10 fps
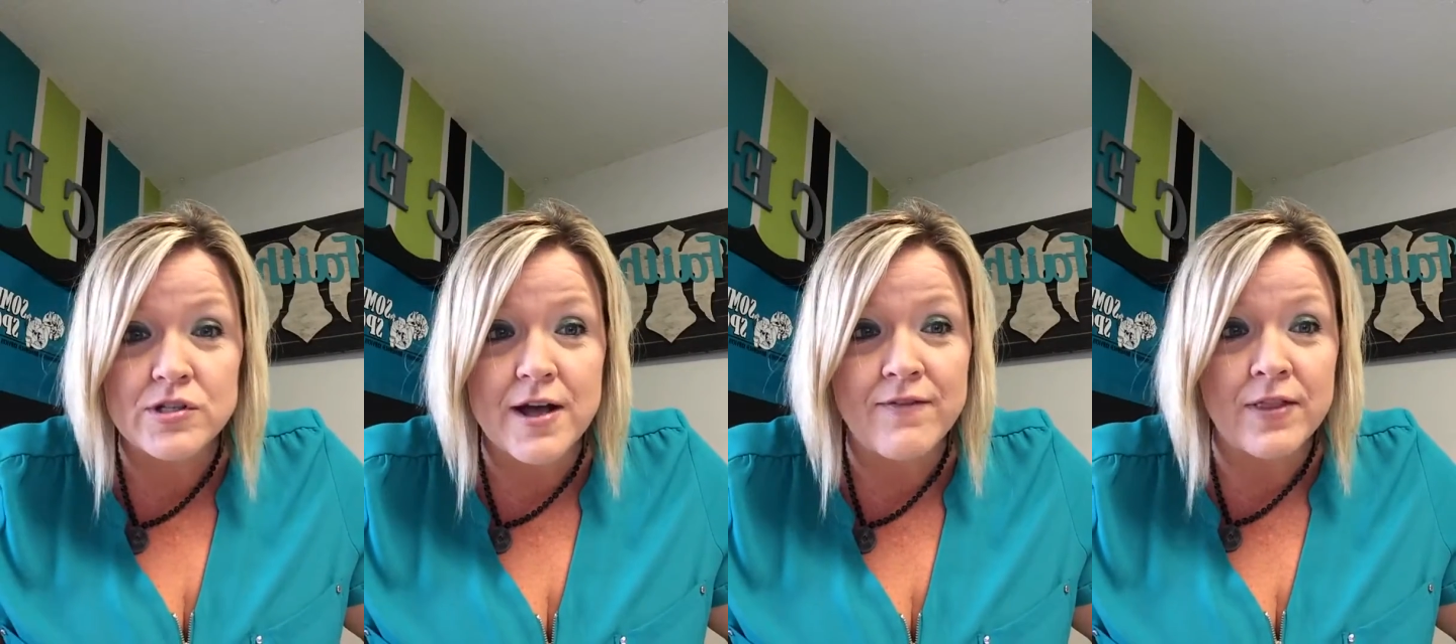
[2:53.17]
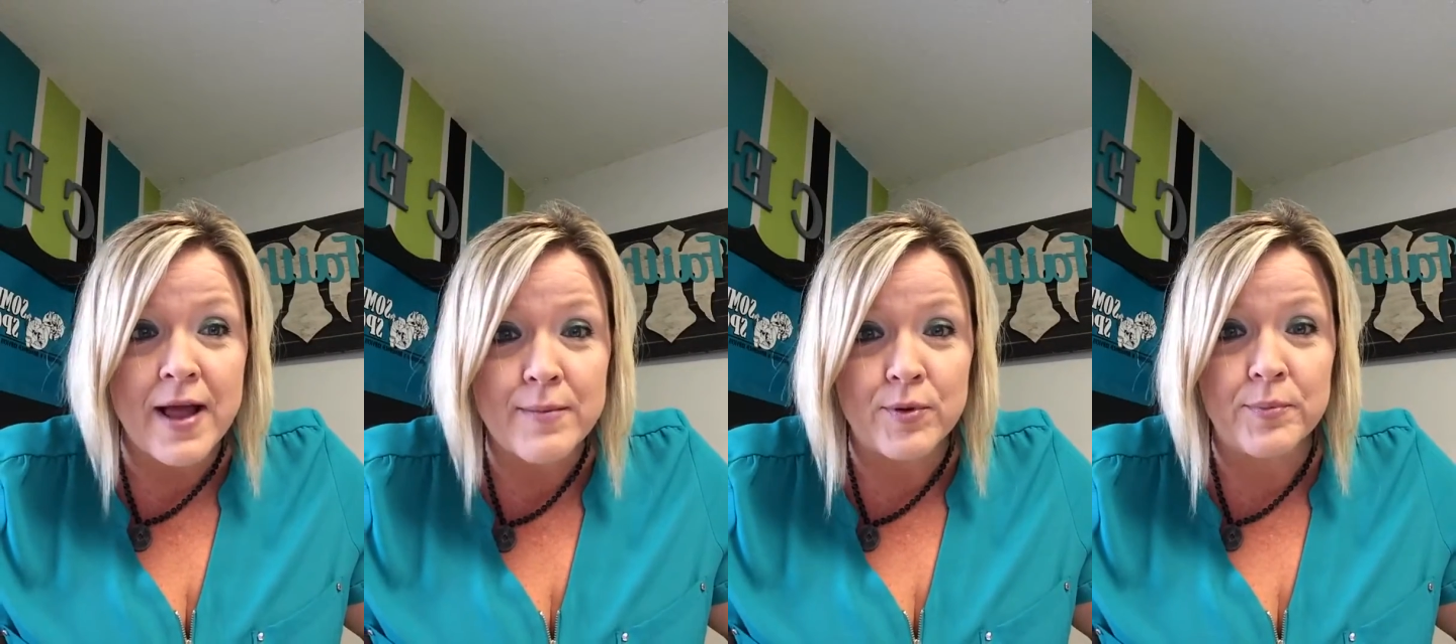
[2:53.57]
to have a
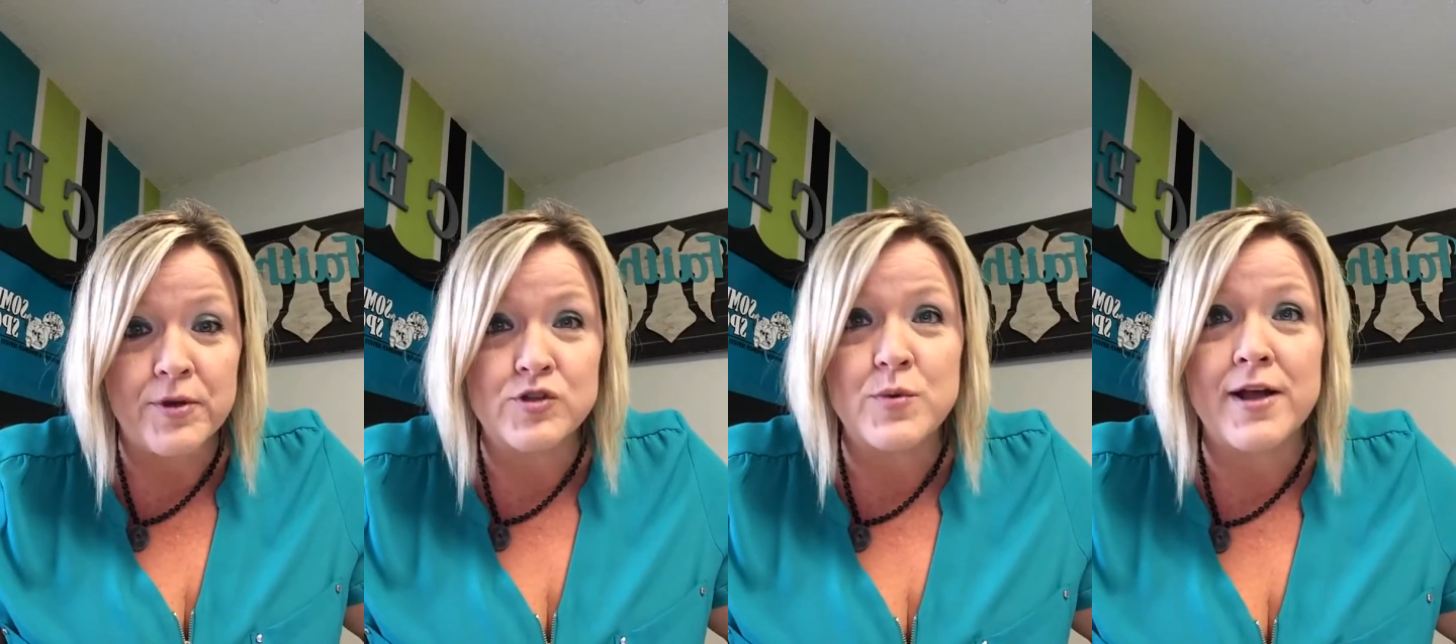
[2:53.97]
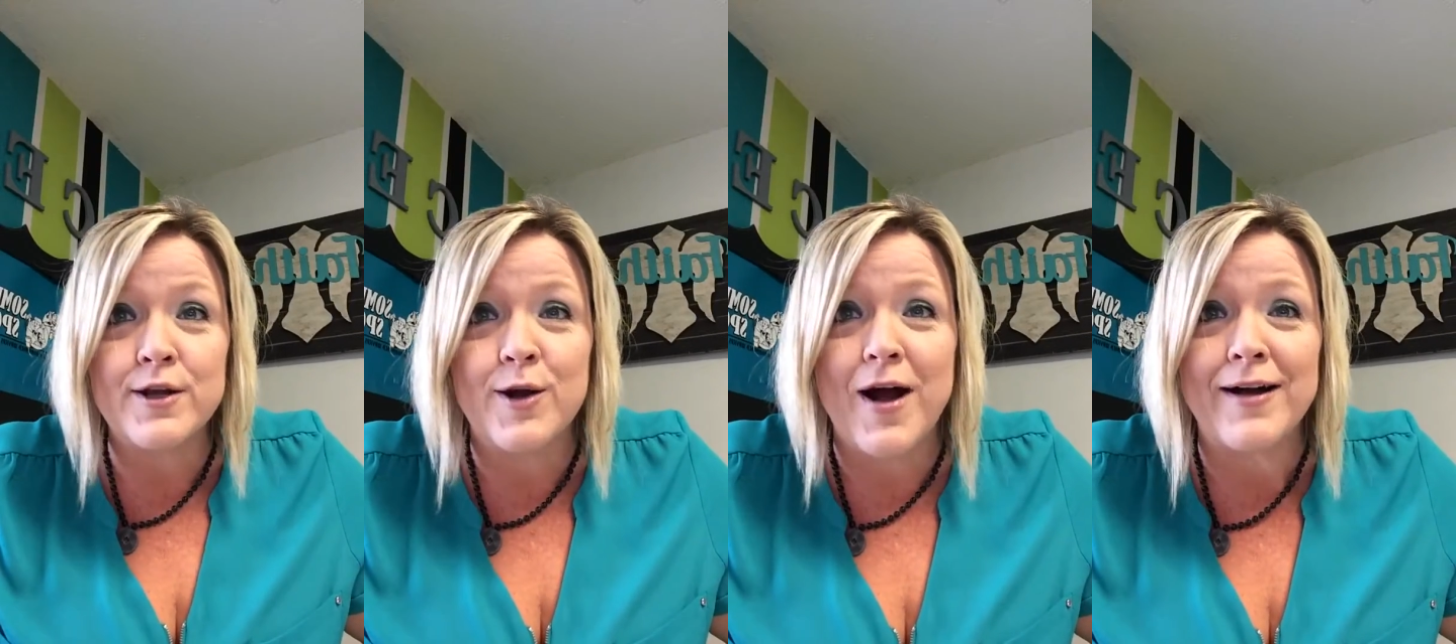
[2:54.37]
light bulb because we had to
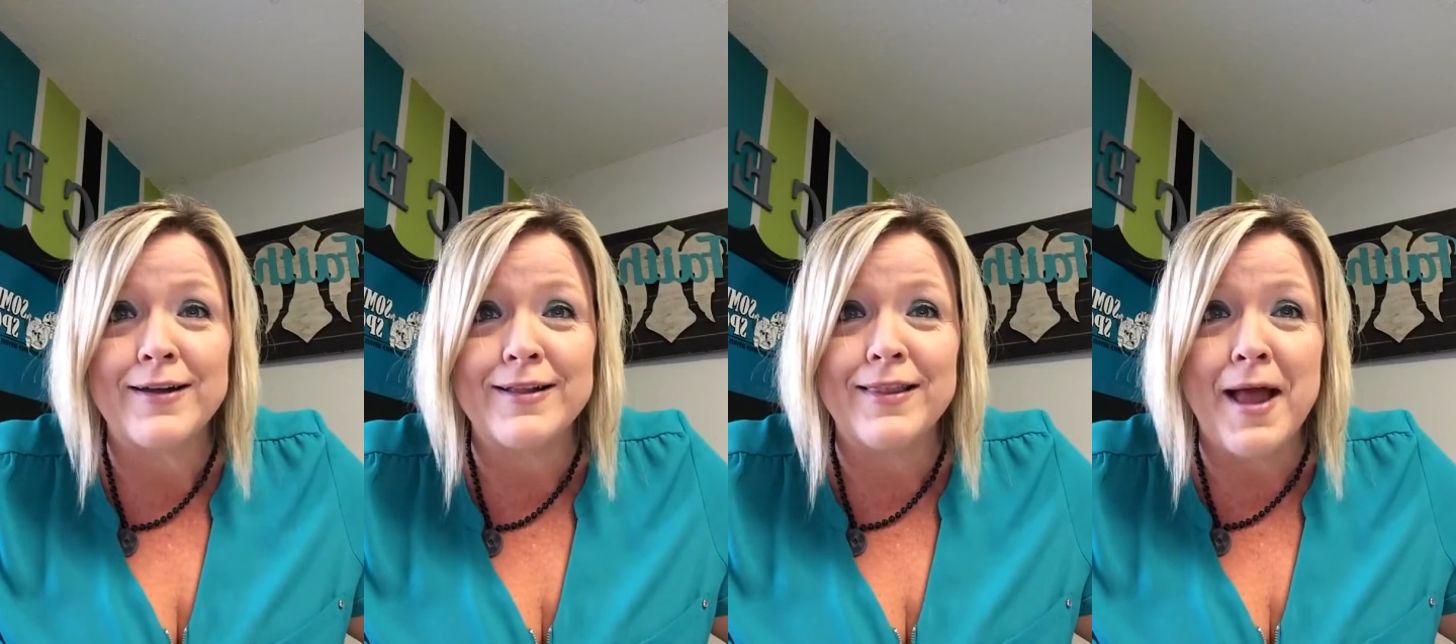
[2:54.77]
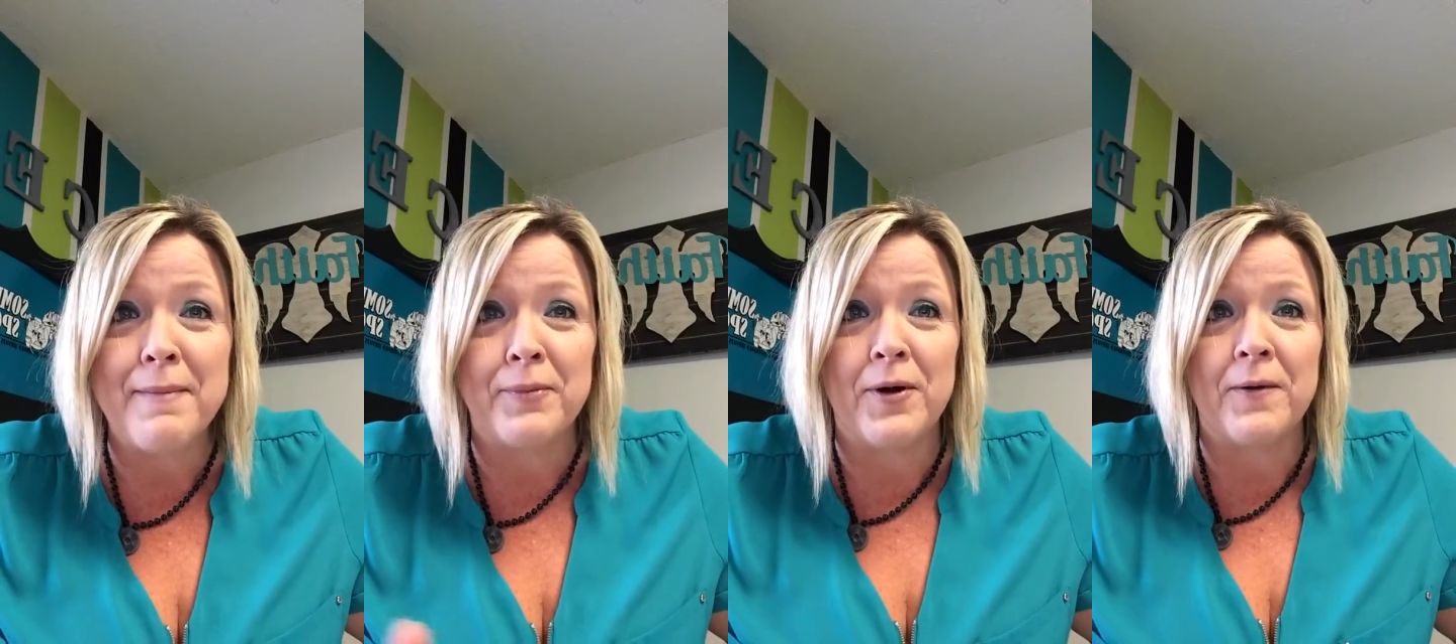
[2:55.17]
go out and get a
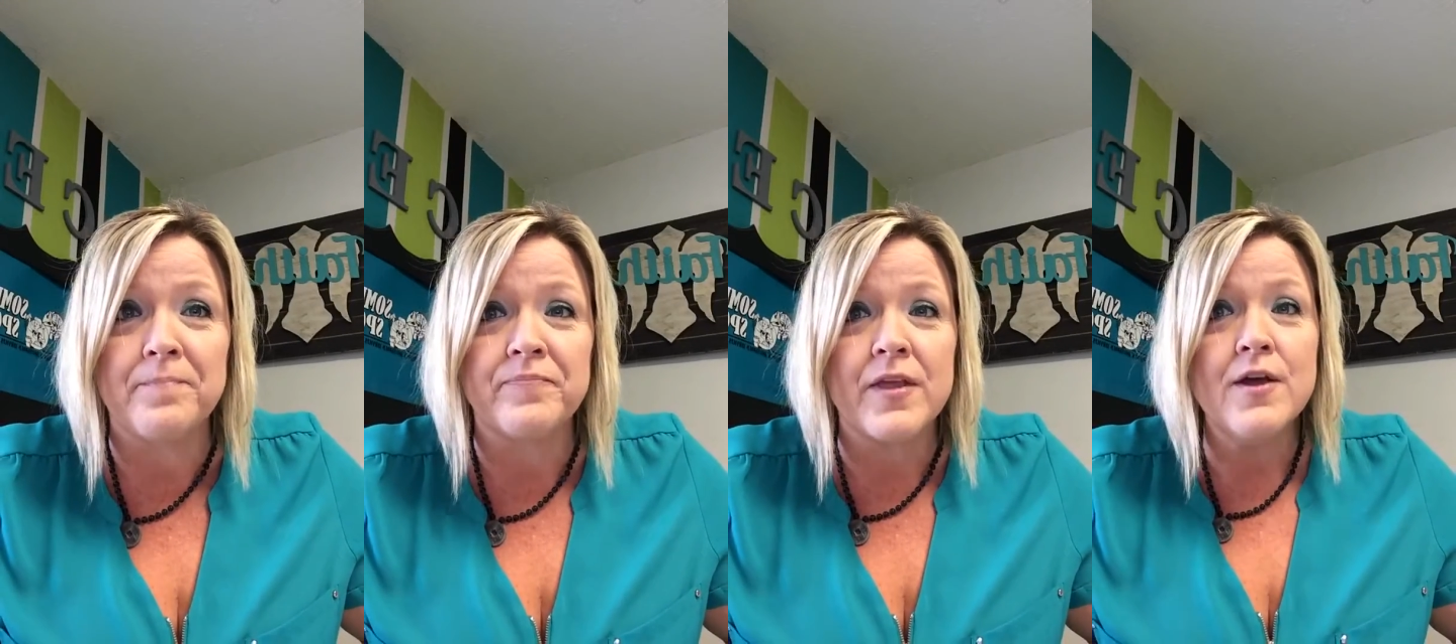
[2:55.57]
light bulb.